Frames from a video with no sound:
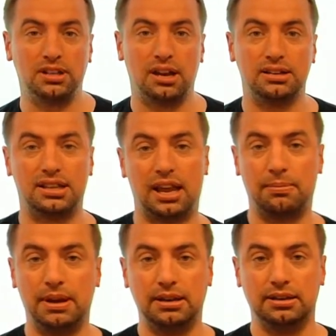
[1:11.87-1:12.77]
on a
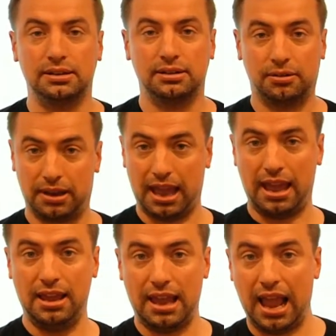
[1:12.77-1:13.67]
segment,
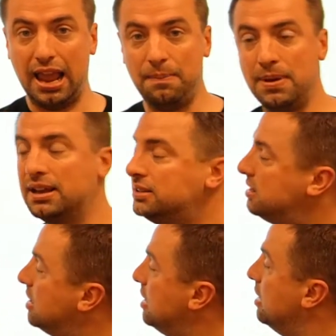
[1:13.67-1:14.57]
okay, A, B, and
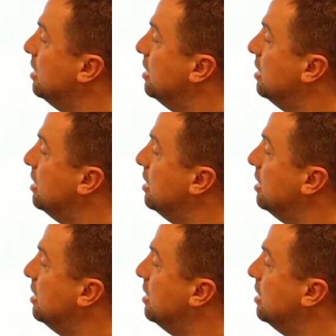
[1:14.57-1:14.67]
C.